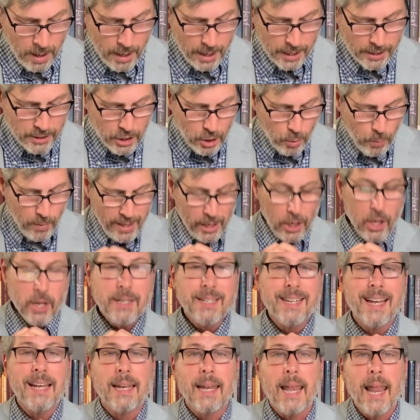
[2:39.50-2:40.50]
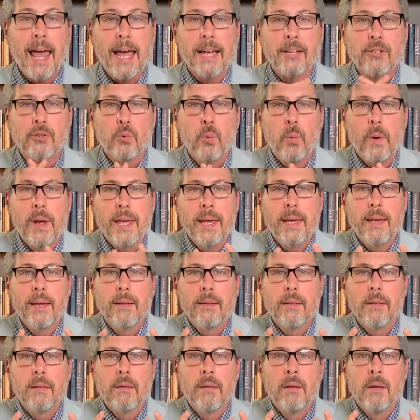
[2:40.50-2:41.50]
And so we looked at last
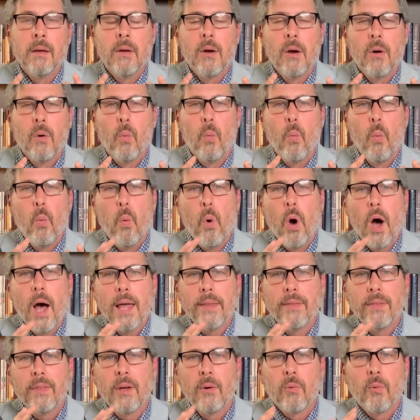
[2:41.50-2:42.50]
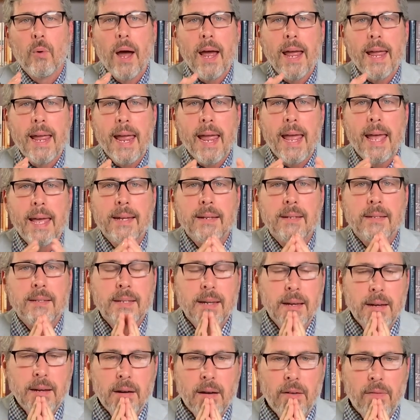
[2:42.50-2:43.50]
week what the right hand
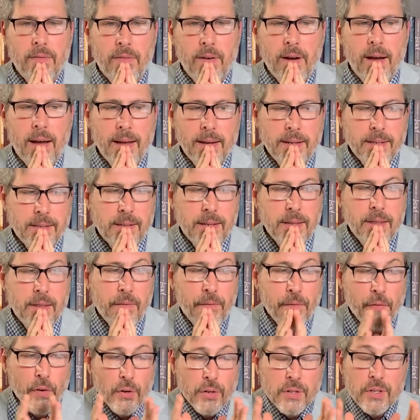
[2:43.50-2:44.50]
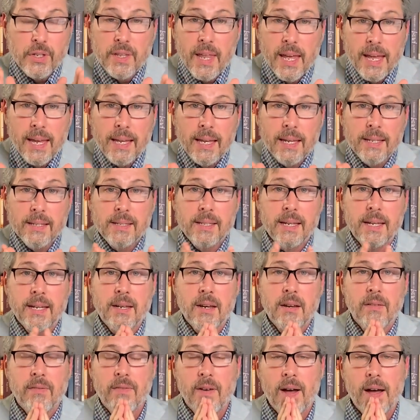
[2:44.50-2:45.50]
signifies. And the first thing it
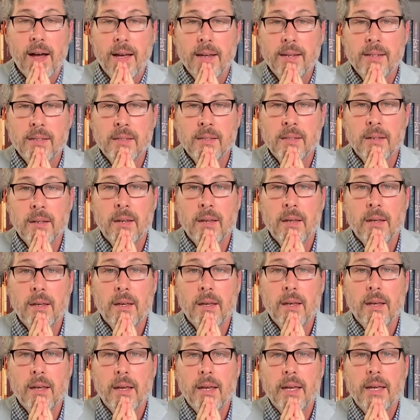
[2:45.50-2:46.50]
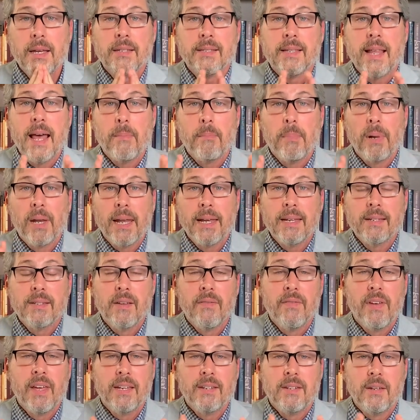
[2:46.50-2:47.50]
signifies is that
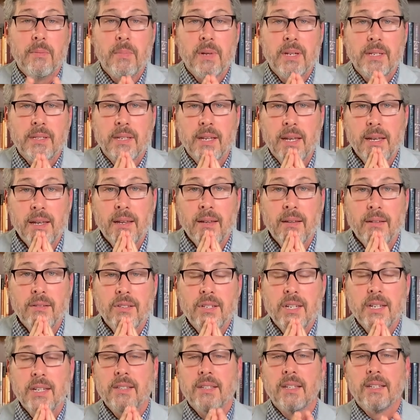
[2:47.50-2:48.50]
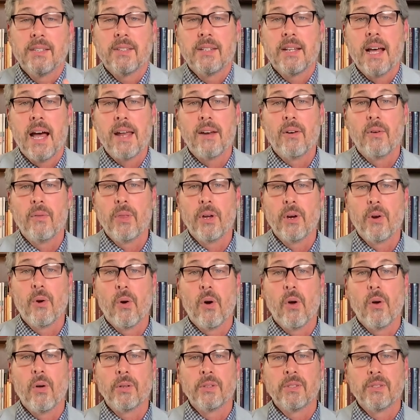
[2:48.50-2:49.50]
place of intimacy. Jesus died on the
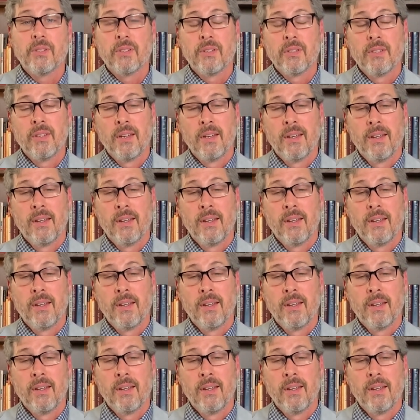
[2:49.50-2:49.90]
cross,